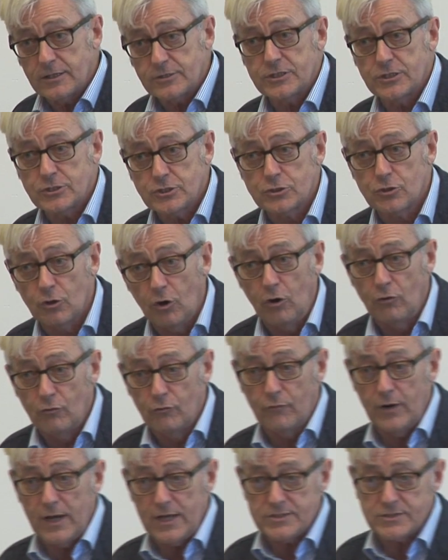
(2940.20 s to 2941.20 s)
there's a strong
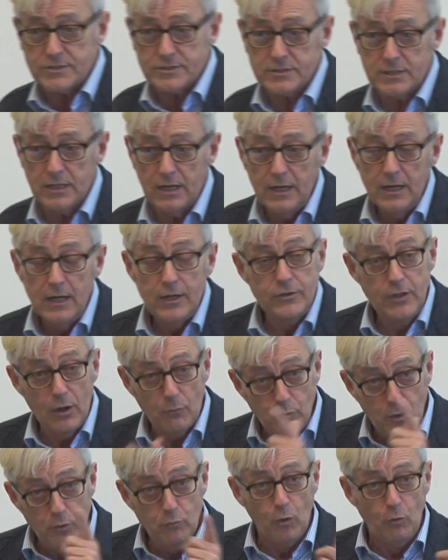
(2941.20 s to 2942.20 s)
risk
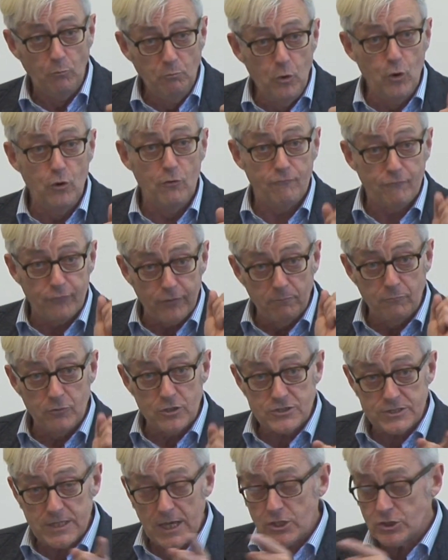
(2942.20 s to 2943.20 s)
that we will move from
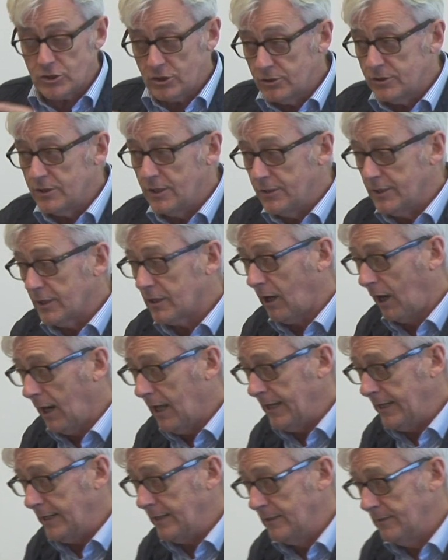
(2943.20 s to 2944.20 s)
recession to
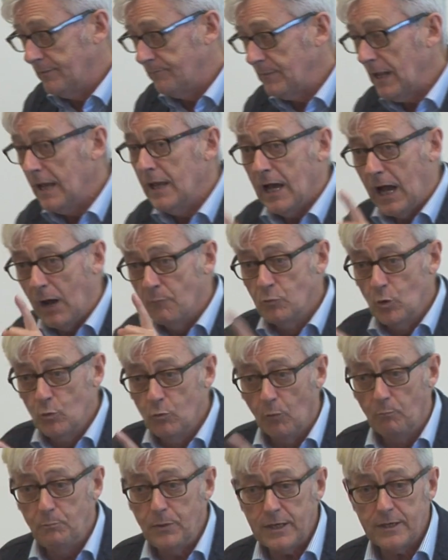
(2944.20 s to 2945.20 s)
decline, and we
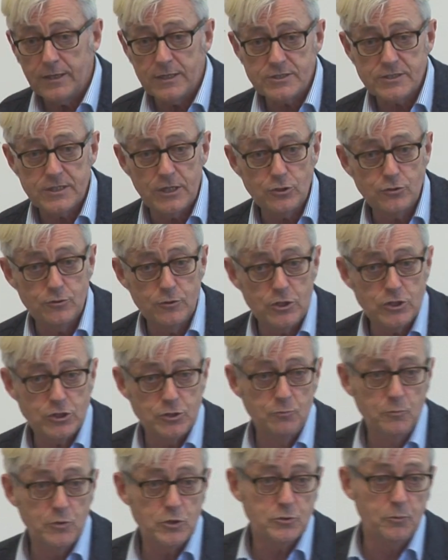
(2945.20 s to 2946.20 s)
will be in a
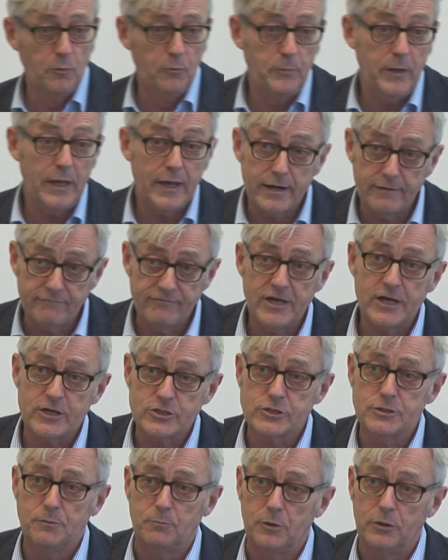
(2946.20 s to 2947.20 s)
situation which will be
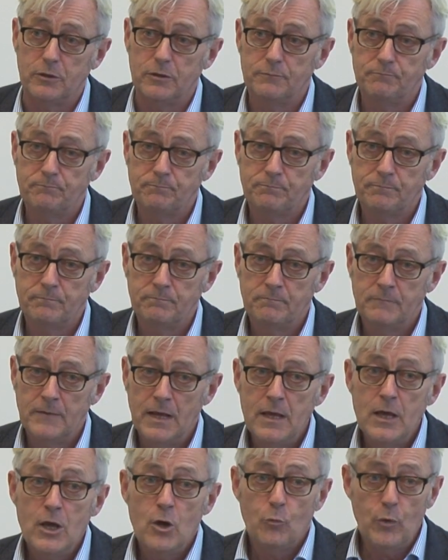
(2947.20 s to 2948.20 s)
irreversible,
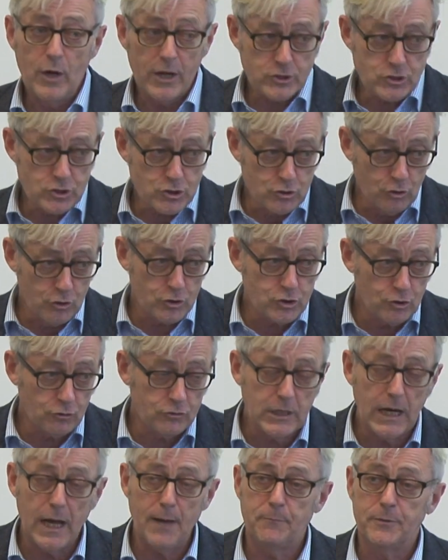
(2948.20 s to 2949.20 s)
where social
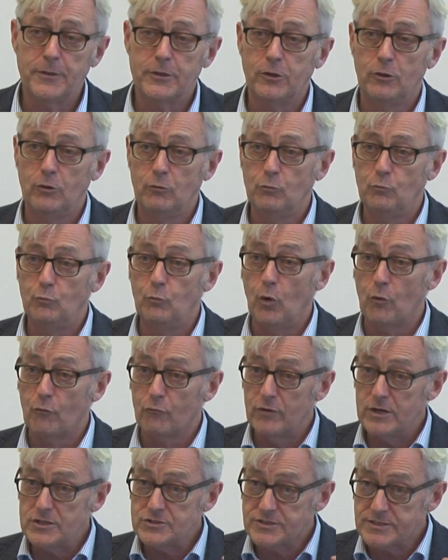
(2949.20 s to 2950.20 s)
capital will
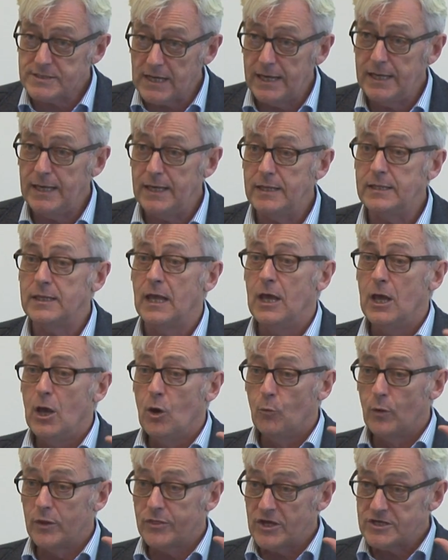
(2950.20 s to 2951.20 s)
reside
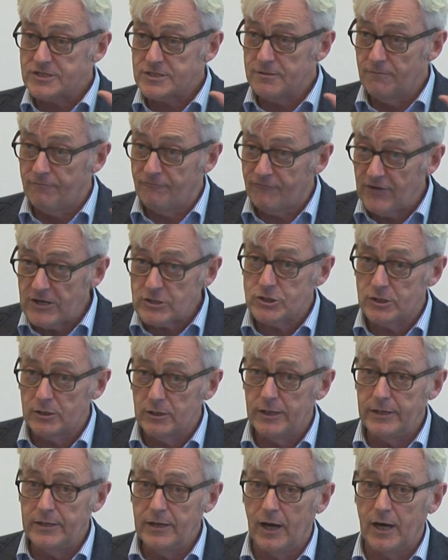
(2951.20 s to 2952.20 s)
with a
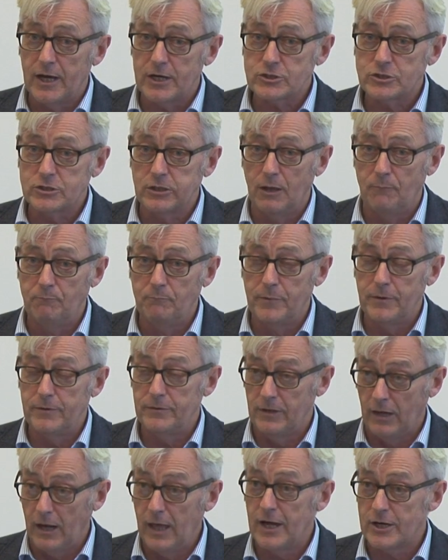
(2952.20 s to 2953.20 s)
sufficiently large
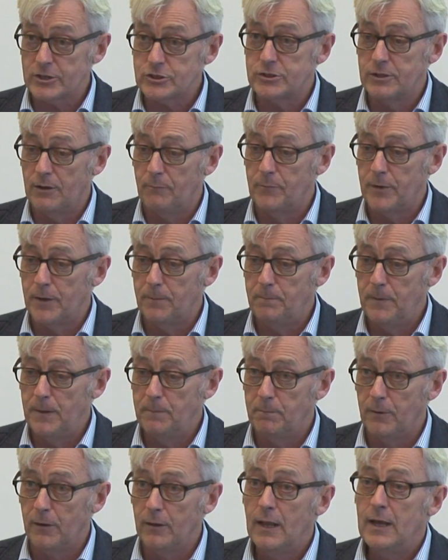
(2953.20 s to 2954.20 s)
number of
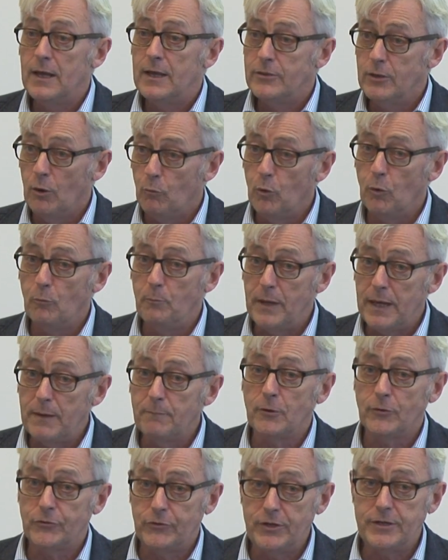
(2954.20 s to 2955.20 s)
people that will be
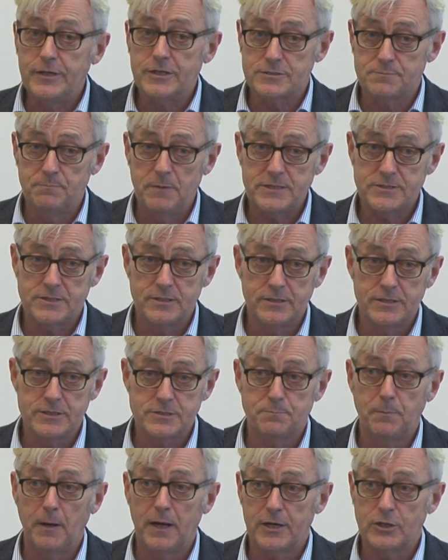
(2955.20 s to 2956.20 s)
able to dismiss and
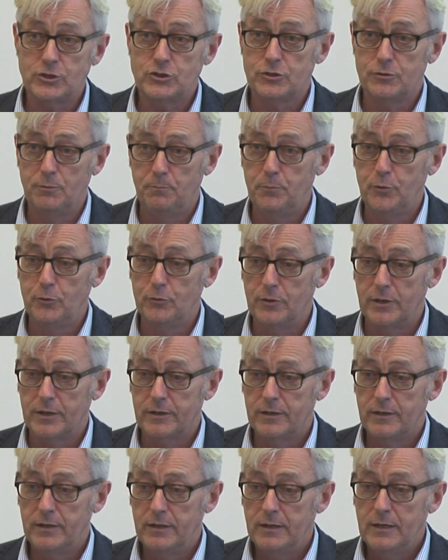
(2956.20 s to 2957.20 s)
disparage the poor.
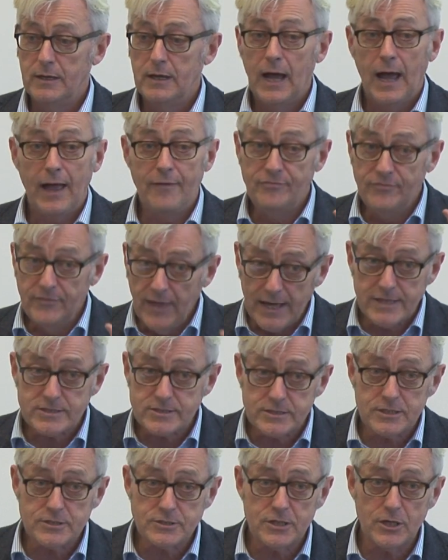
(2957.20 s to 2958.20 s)
And
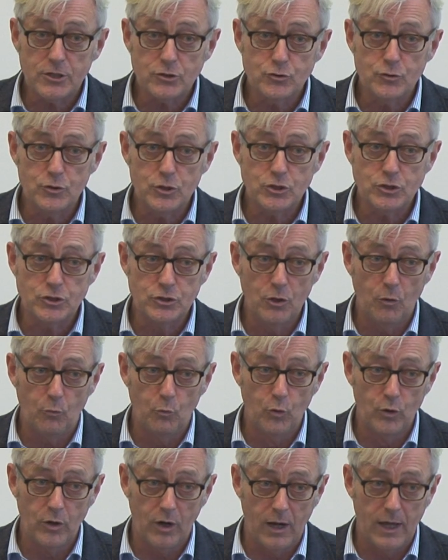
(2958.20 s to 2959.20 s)
that's a situation that
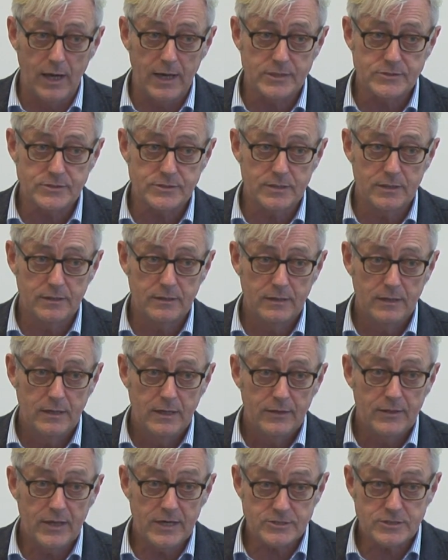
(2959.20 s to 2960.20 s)
won't last.
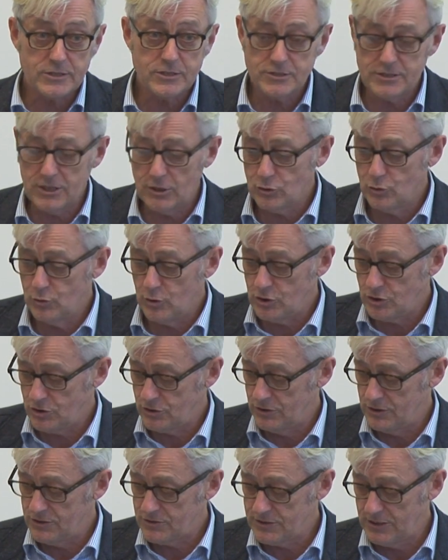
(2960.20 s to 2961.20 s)
That's a
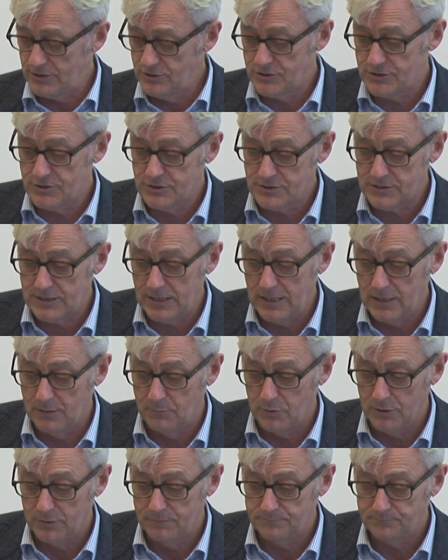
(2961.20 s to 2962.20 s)
situation that's
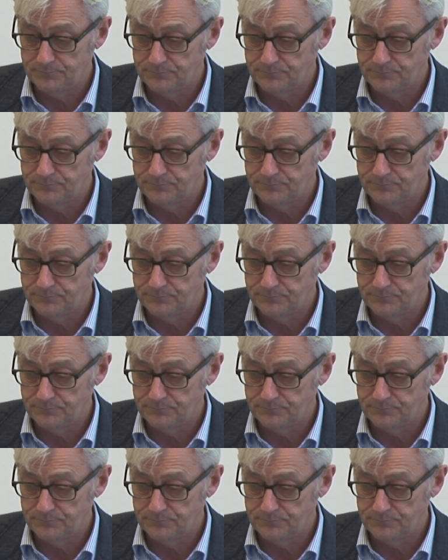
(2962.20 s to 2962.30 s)
unsustainable.